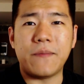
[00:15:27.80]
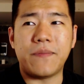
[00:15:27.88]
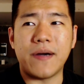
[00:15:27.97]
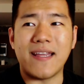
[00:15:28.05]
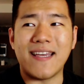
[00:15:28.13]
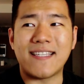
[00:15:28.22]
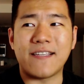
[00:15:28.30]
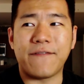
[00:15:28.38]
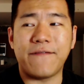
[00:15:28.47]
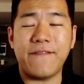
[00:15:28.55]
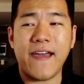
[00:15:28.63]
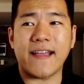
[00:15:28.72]
But its
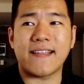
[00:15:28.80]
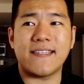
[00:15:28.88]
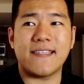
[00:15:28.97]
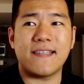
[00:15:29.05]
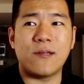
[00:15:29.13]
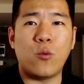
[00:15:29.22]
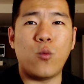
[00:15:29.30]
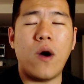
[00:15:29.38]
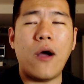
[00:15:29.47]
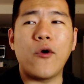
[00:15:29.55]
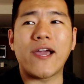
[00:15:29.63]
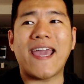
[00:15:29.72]
effect,
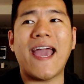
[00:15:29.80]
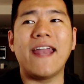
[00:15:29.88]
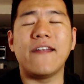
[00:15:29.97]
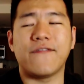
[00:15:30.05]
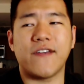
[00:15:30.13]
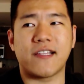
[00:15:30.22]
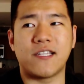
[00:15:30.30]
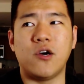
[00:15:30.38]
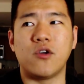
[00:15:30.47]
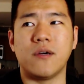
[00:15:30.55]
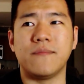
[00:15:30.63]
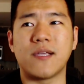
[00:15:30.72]
while it can affect
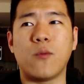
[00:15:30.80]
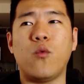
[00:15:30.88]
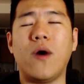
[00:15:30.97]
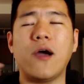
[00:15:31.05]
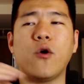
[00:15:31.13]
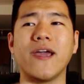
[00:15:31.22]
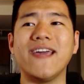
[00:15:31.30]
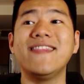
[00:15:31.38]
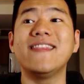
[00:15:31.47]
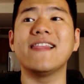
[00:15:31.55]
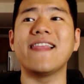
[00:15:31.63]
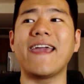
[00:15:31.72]
totems, and while
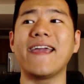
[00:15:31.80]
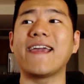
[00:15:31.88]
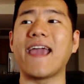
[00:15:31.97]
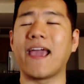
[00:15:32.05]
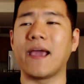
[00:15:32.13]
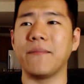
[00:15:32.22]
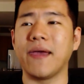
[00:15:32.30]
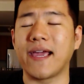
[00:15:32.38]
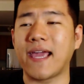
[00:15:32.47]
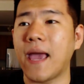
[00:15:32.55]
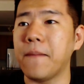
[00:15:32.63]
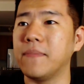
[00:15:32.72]
in the late game
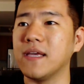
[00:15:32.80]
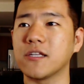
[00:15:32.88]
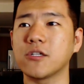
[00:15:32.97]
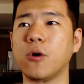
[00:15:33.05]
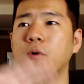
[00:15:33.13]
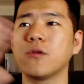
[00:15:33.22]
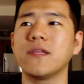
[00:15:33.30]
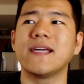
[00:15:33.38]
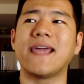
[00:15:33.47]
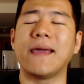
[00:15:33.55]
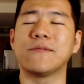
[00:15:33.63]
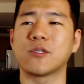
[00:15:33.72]
it can be a totally
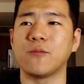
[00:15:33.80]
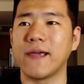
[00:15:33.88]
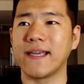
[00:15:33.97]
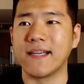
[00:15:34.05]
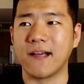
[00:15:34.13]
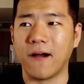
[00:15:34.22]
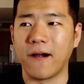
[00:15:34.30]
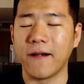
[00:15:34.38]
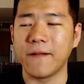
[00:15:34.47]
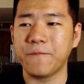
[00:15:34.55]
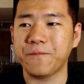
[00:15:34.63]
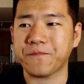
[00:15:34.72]
game-swinging
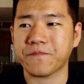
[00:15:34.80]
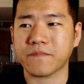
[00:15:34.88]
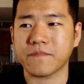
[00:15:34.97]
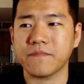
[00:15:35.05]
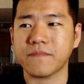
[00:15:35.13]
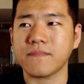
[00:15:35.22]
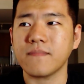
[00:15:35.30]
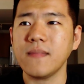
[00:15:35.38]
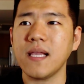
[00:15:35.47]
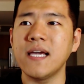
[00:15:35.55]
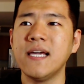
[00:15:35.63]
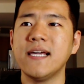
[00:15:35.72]
card,
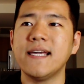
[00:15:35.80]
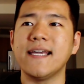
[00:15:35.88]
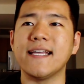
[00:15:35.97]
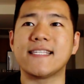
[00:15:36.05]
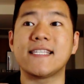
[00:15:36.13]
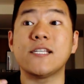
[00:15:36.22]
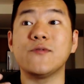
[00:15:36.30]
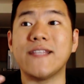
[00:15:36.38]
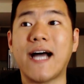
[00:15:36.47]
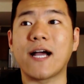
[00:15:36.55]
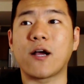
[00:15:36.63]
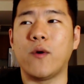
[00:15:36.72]
it's still
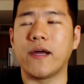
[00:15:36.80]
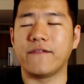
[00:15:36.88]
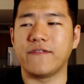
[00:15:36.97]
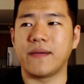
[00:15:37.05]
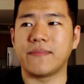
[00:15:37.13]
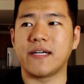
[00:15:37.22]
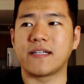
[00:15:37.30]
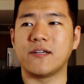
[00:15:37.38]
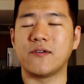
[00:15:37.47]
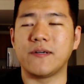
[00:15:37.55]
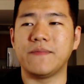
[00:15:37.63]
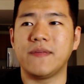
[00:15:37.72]
not quite a Flame Tongue
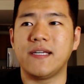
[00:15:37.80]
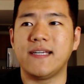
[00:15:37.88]
Totem.